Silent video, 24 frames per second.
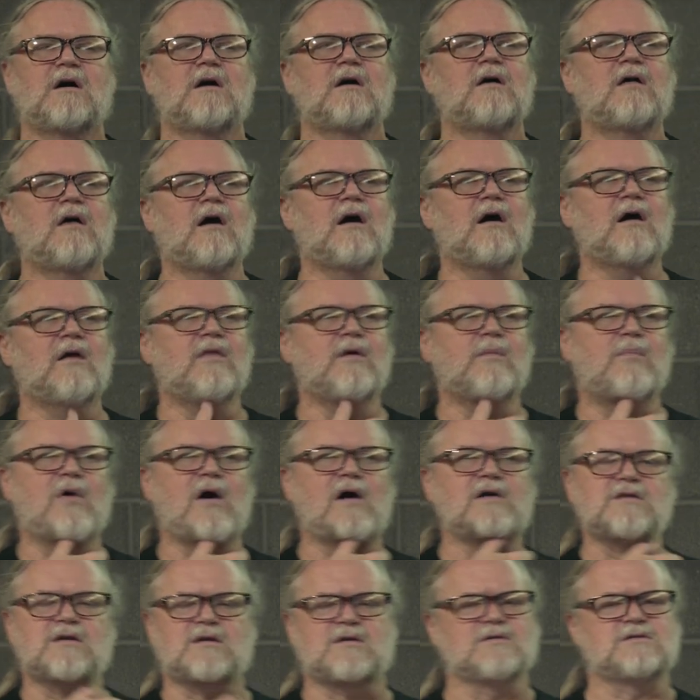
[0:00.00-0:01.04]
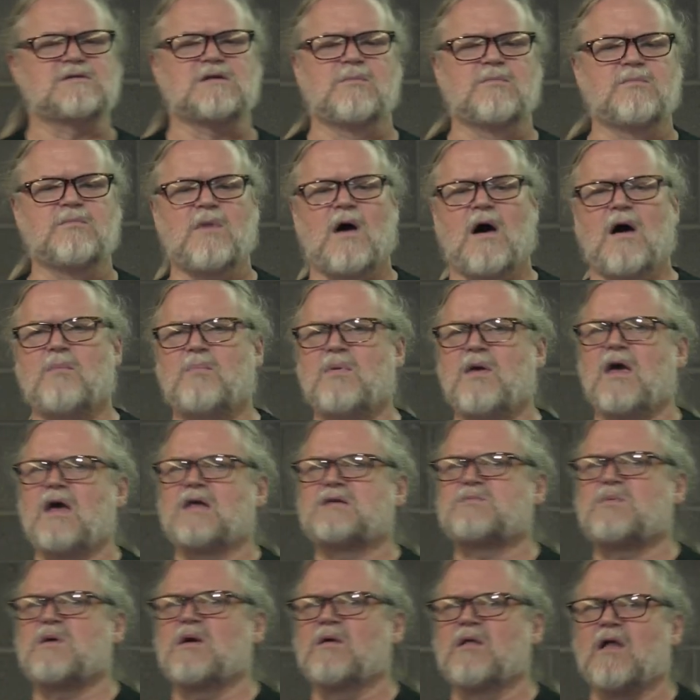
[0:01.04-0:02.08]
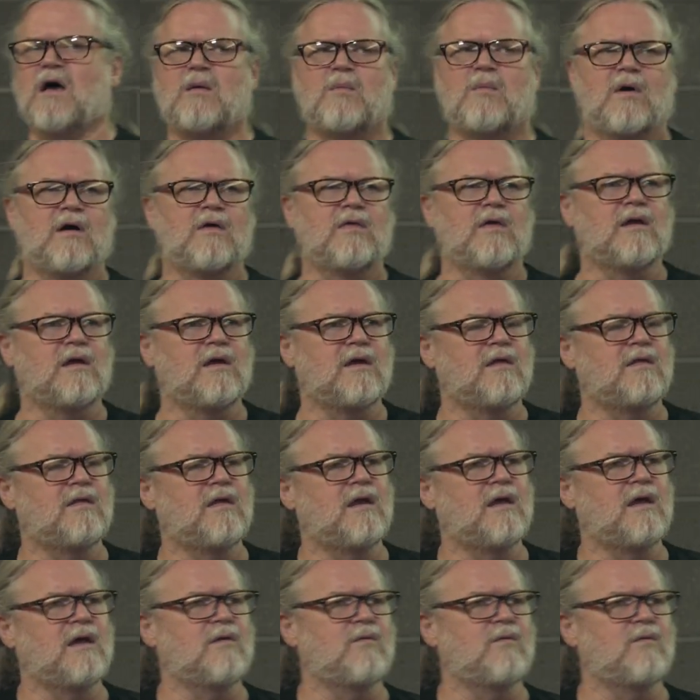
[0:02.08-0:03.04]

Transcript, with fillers: uh, the project or some uh, PHP library that he, that he